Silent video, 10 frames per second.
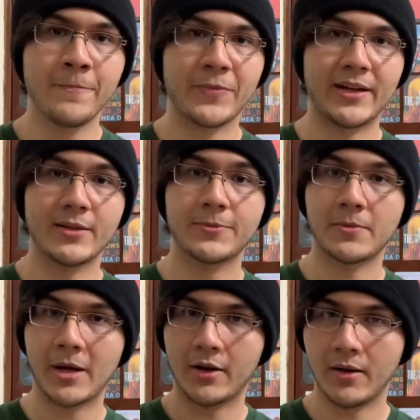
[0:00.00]
and it's from
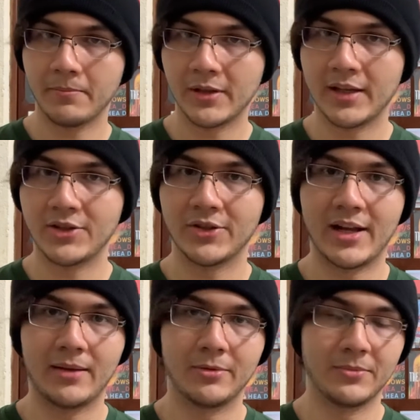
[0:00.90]
a compilation
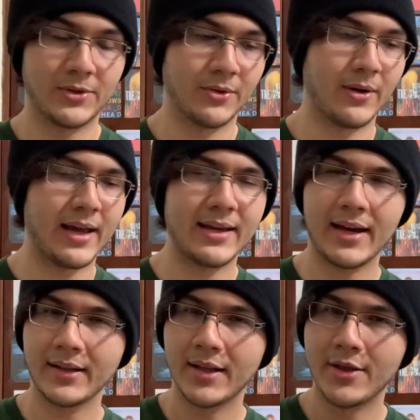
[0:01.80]
album. So I
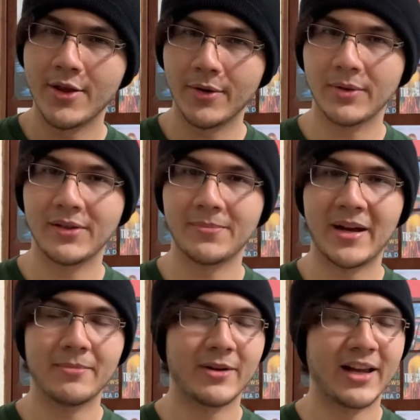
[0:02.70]
kind of know this
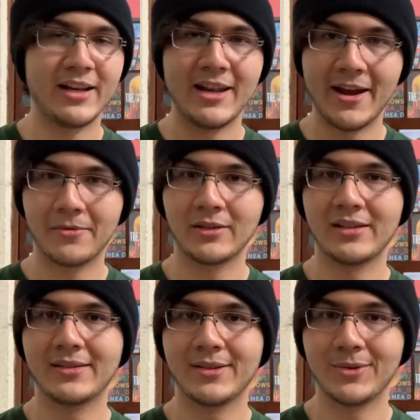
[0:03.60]
band, but I never
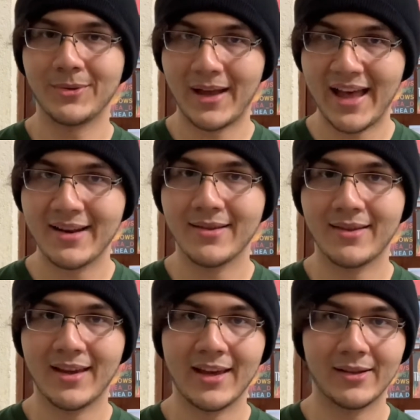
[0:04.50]
listened to
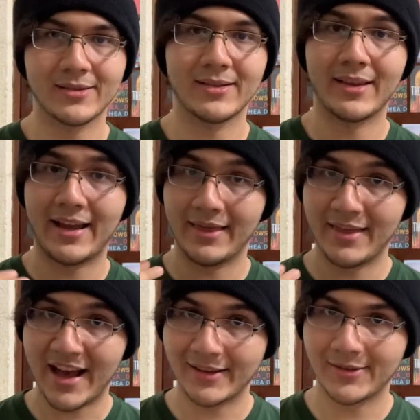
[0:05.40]
anything else than
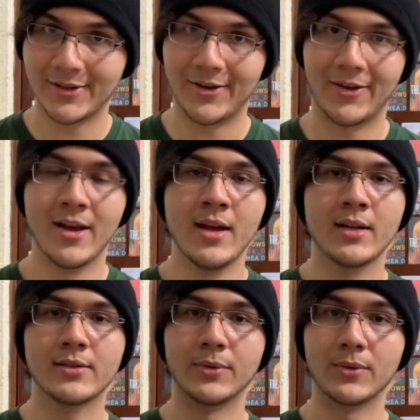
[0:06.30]
that song.
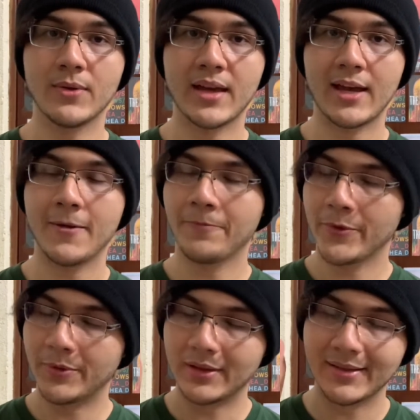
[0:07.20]
So today
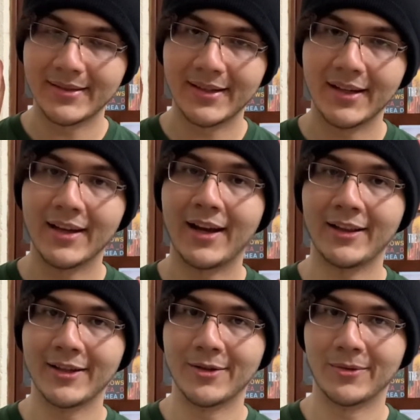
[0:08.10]
we're listening a little